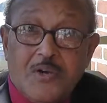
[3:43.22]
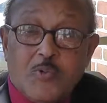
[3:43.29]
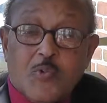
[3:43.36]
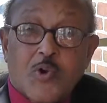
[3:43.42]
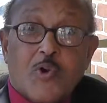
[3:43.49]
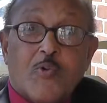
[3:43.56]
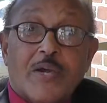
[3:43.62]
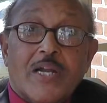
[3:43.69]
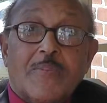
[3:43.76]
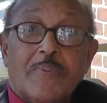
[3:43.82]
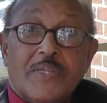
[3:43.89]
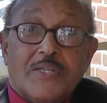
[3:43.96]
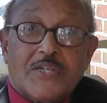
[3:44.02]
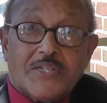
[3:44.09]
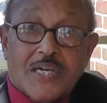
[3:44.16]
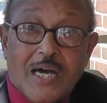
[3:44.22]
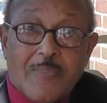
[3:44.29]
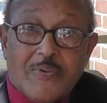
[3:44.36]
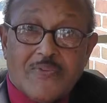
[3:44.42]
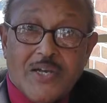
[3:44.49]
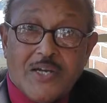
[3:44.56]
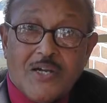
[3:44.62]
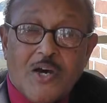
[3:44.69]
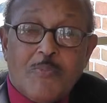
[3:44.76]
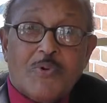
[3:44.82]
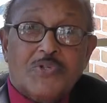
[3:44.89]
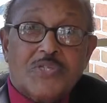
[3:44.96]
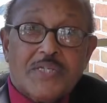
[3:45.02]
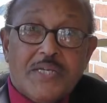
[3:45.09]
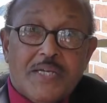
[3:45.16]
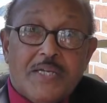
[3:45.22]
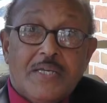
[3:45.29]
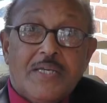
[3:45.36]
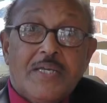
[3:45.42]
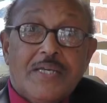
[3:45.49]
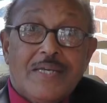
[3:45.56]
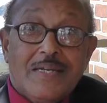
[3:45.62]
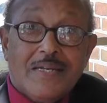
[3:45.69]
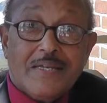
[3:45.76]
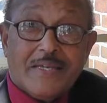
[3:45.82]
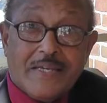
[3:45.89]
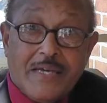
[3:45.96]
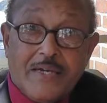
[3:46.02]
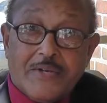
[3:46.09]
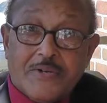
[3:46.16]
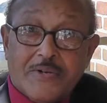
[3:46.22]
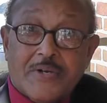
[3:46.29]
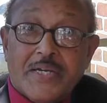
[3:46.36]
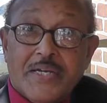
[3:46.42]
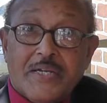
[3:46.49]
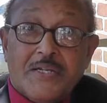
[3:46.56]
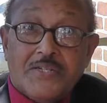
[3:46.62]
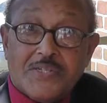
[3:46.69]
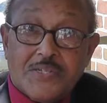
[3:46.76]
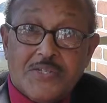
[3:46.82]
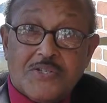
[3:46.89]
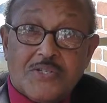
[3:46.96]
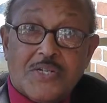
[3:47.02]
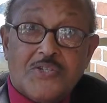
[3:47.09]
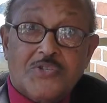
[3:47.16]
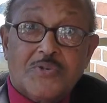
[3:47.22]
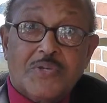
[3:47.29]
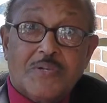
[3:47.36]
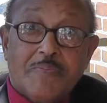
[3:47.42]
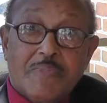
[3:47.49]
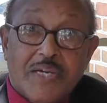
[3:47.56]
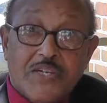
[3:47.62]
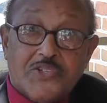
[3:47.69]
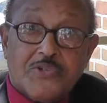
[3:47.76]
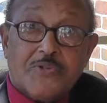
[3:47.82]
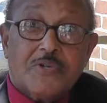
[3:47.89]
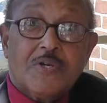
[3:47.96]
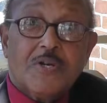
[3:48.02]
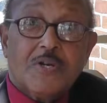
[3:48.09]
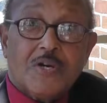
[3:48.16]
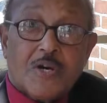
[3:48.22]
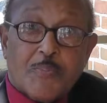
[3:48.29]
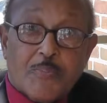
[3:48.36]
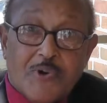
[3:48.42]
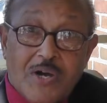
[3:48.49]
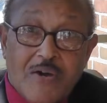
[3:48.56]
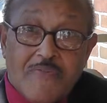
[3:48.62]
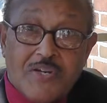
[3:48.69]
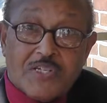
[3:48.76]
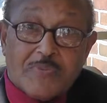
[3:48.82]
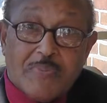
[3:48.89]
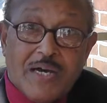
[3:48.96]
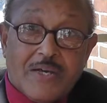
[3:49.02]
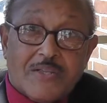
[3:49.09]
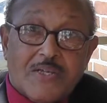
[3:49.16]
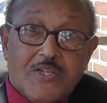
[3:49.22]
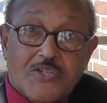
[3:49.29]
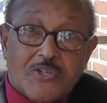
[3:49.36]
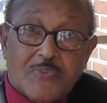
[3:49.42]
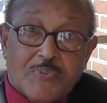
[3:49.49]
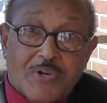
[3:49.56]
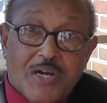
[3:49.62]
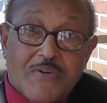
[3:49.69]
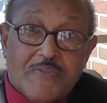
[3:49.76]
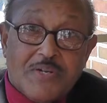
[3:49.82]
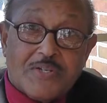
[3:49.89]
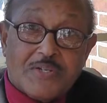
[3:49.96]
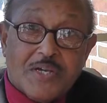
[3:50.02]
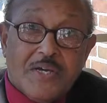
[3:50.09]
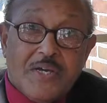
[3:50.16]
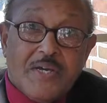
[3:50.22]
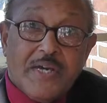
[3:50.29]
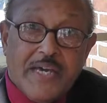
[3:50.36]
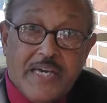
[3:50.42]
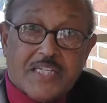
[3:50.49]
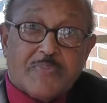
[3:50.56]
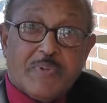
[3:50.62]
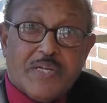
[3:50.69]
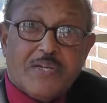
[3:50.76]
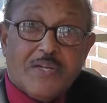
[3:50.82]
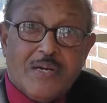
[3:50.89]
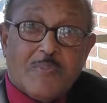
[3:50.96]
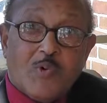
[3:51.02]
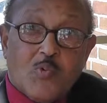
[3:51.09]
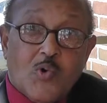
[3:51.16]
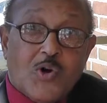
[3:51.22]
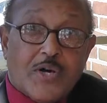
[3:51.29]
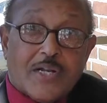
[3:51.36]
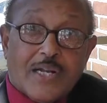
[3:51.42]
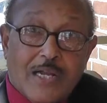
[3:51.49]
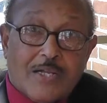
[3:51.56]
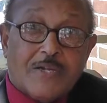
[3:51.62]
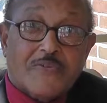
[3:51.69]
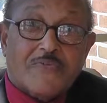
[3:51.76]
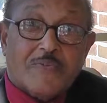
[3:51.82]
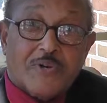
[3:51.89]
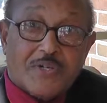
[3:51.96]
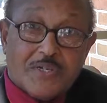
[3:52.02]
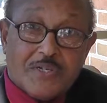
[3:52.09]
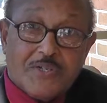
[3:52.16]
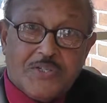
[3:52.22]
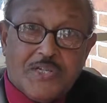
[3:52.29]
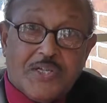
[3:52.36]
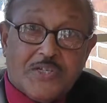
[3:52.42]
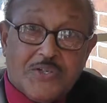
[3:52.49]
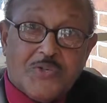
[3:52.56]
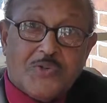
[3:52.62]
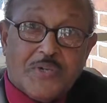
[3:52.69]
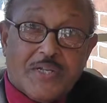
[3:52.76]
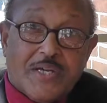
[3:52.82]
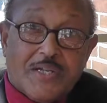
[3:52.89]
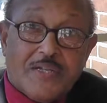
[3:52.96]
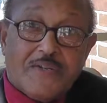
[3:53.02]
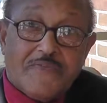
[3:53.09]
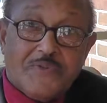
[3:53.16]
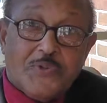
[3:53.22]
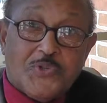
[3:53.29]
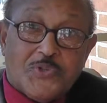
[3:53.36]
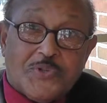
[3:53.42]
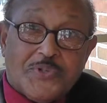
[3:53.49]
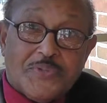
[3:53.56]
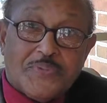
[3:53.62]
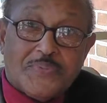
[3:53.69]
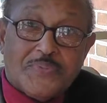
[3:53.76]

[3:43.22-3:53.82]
we're right up at the top of that. Almost any indicator or indices that you can measure a province by, the Eastern Province has been number 1, and I look forward to continue doing that in the future.